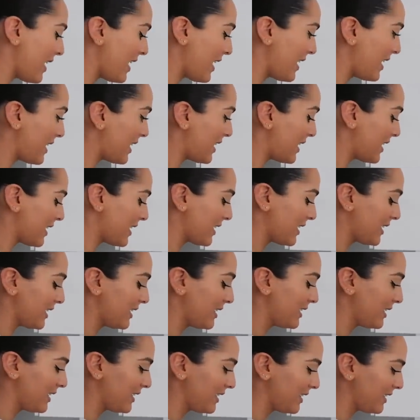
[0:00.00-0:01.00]
in,
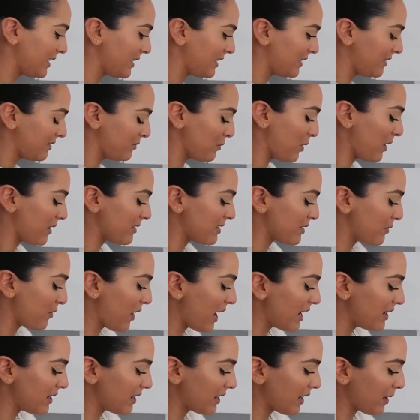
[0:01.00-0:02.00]
well, it's
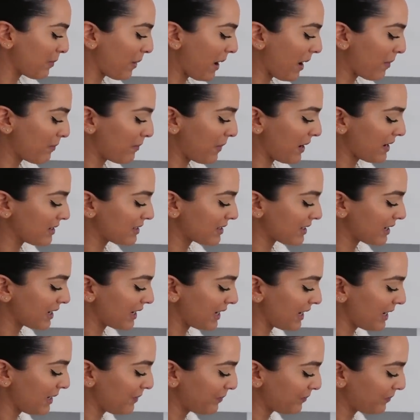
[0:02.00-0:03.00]
Iranian kebab,
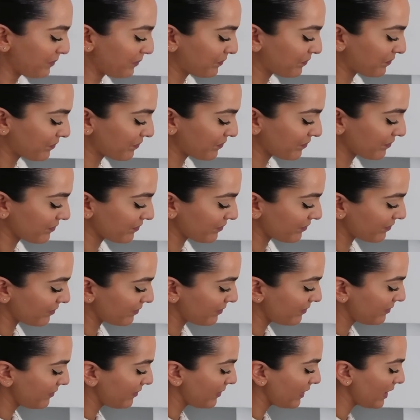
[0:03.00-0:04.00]
basically.
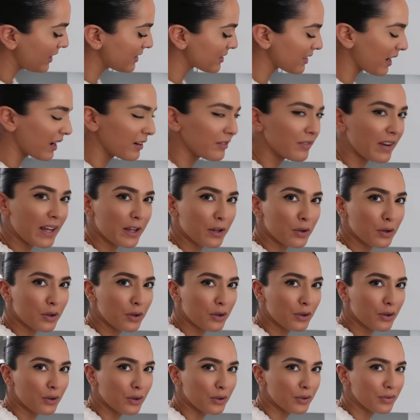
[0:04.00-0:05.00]
It's kind of like
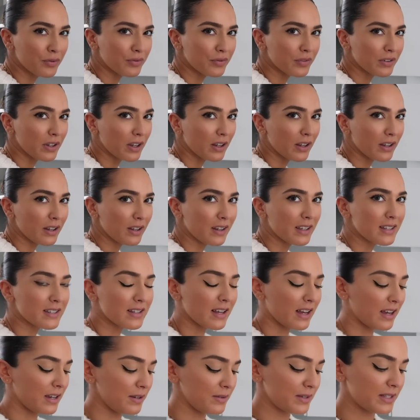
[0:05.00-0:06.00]
kofta, is
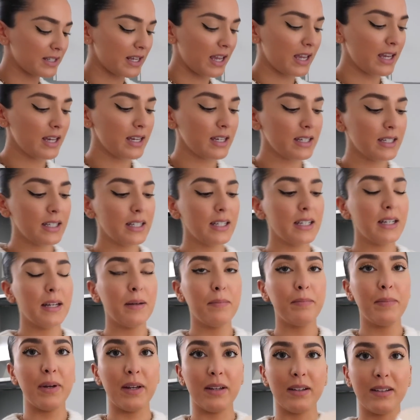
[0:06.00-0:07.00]
that how you say it?
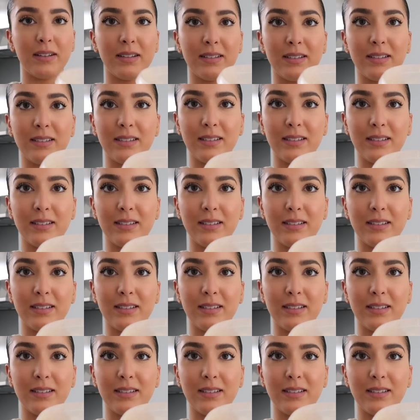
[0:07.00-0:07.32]
But,